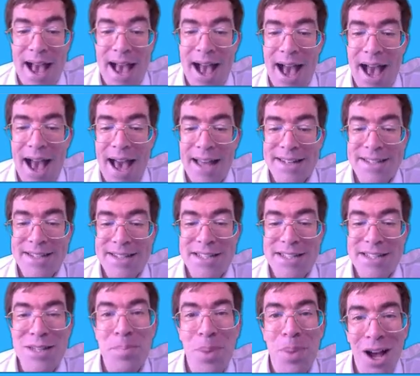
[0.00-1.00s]
And
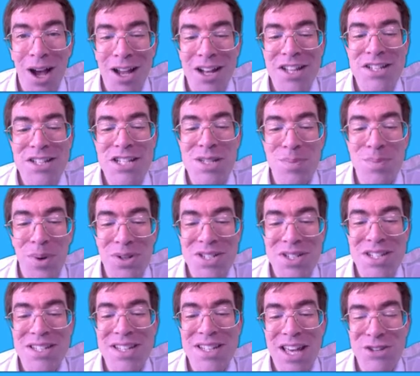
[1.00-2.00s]
the pilots
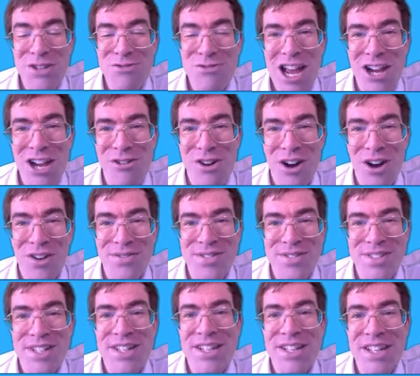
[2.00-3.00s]
spotted the other
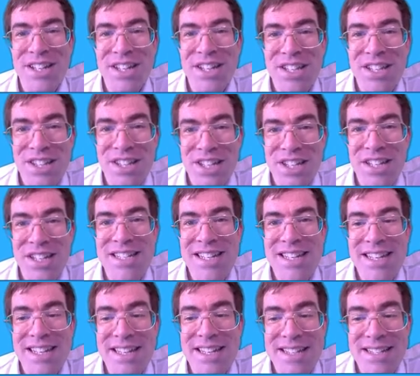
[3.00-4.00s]
aircraft
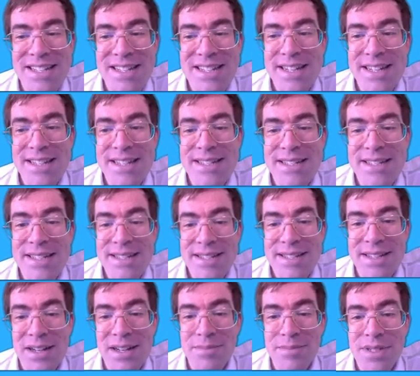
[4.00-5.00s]
36
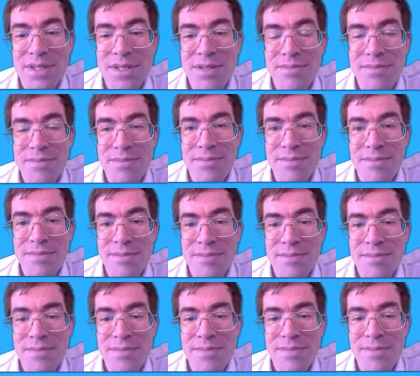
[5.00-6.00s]
times.
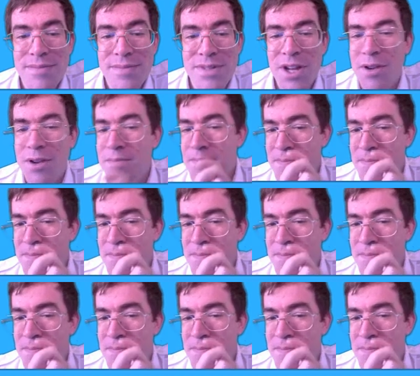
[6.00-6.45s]
So,